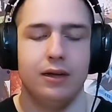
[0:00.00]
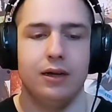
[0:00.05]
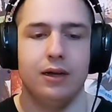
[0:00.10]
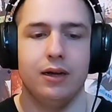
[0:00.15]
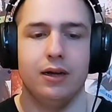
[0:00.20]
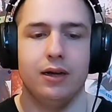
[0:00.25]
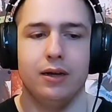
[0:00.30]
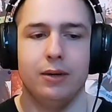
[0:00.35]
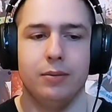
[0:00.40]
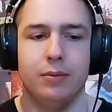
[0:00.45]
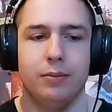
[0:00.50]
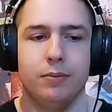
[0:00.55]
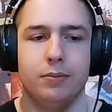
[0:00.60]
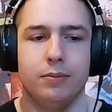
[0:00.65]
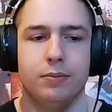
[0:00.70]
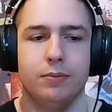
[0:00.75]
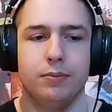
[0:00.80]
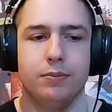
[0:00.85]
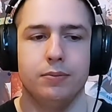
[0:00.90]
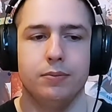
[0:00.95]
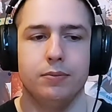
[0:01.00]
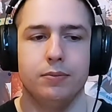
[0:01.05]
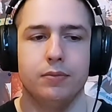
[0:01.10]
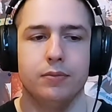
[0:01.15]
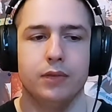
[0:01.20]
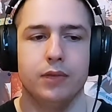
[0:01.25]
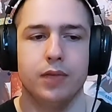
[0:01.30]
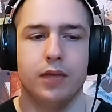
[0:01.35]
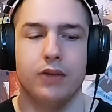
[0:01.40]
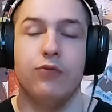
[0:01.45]

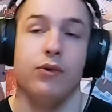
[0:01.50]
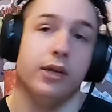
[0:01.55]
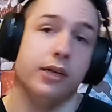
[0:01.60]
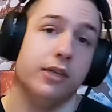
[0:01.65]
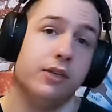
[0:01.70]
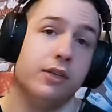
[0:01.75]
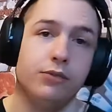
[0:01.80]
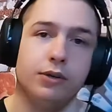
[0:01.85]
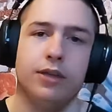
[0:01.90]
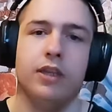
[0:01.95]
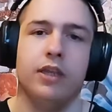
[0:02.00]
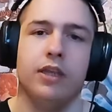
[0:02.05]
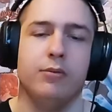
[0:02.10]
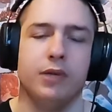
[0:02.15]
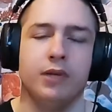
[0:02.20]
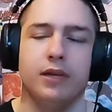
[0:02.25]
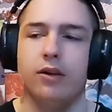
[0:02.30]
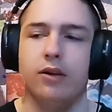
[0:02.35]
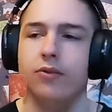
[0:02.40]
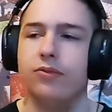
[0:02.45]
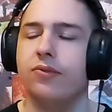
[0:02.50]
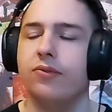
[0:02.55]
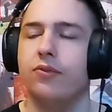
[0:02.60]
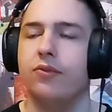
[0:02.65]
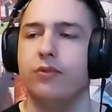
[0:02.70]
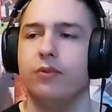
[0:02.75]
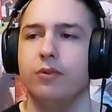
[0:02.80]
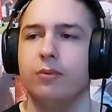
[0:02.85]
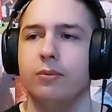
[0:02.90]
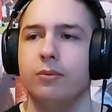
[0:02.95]
I do like doing them, kind of.
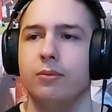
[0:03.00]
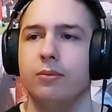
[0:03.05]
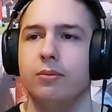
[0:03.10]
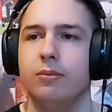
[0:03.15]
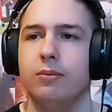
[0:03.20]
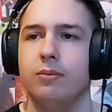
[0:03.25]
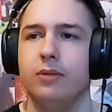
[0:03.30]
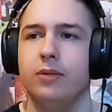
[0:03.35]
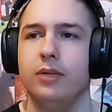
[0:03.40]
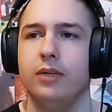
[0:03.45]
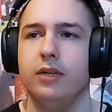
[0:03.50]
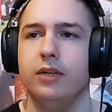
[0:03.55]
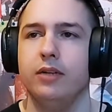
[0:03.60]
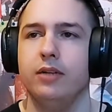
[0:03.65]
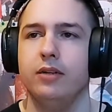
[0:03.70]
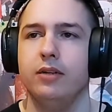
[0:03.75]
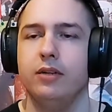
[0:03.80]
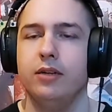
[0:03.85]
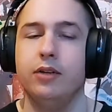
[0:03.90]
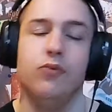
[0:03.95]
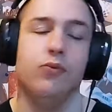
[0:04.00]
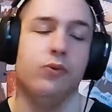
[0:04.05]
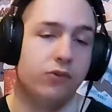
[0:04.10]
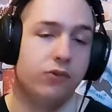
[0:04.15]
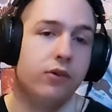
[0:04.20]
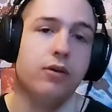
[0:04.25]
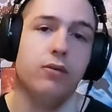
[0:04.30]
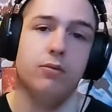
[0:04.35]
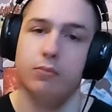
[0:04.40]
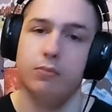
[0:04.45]
So yeah, it
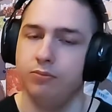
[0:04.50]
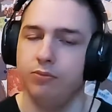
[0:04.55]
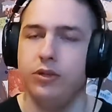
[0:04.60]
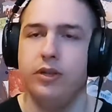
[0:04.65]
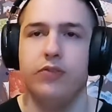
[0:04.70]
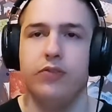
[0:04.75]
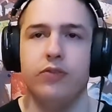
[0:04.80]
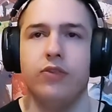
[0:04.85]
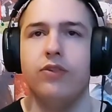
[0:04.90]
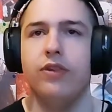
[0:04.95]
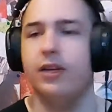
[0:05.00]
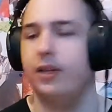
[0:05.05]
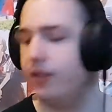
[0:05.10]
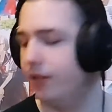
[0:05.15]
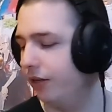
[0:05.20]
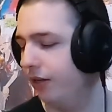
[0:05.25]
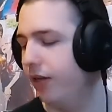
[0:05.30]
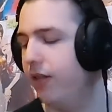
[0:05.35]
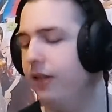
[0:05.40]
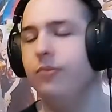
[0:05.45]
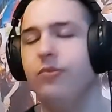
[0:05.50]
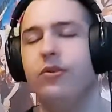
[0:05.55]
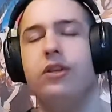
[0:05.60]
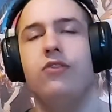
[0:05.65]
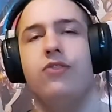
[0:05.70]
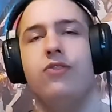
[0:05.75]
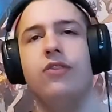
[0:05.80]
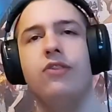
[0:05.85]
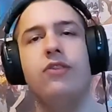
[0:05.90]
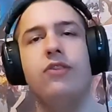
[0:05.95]
was pretty interesting. Pretty
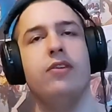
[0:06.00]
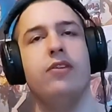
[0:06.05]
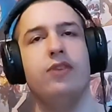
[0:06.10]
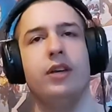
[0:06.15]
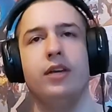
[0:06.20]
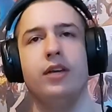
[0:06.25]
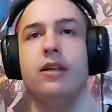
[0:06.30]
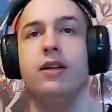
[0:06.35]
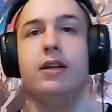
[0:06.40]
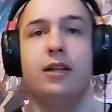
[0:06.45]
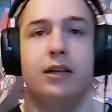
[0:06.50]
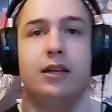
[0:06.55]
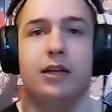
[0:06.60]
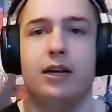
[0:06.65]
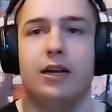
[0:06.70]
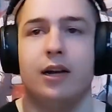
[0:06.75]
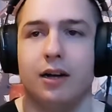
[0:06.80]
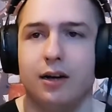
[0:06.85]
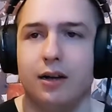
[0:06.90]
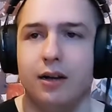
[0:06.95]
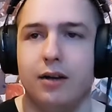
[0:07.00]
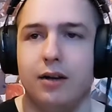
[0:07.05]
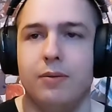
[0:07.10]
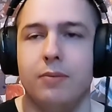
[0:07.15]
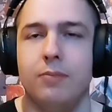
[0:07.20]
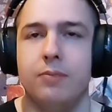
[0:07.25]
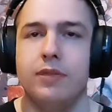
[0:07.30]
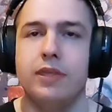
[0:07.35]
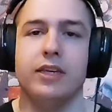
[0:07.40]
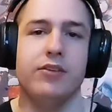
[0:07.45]
interesting.
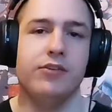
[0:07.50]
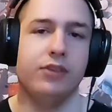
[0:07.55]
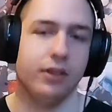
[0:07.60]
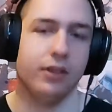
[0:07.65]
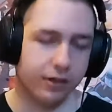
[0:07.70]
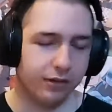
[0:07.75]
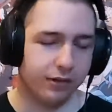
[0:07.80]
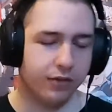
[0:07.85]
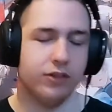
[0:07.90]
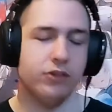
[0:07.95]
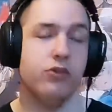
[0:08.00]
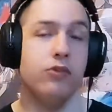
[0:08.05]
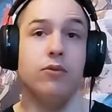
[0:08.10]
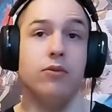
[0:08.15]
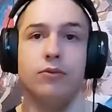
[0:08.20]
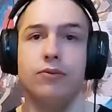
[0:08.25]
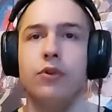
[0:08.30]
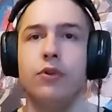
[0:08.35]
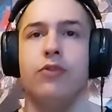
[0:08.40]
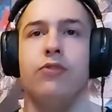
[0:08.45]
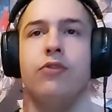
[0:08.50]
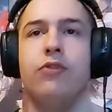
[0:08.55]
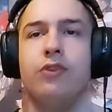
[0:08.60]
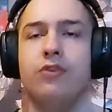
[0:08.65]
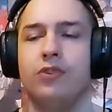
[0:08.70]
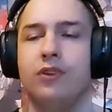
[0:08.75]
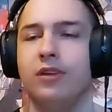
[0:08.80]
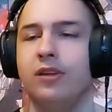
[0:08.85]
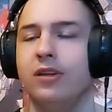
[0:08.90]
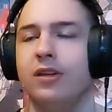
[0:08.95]
So, Casey, thank you for the
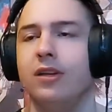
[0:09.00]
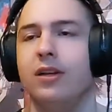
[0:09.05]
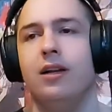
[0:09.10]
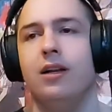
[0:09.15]
suggestion.